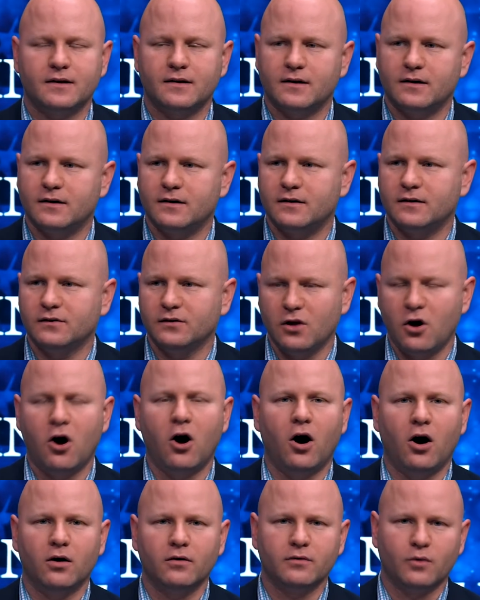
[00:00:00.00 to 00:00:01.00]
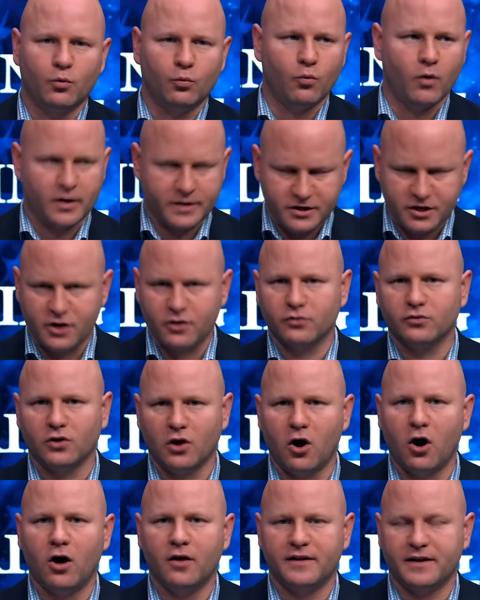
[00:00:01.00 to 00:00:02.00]
a, a law, a one-year
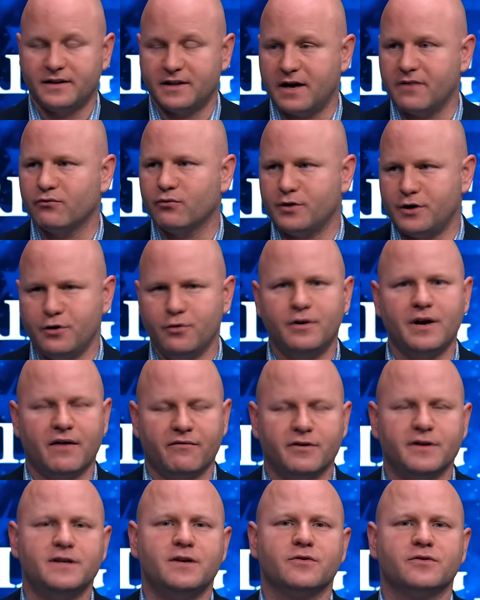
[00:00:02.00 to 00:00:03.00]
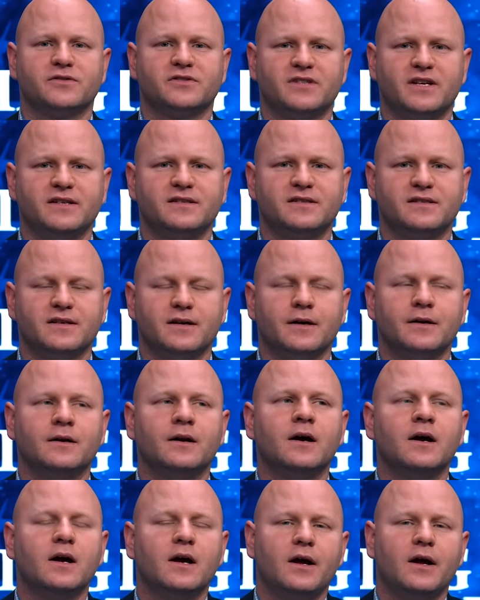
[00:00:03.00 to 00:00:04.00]
law that they've renewed every year since then,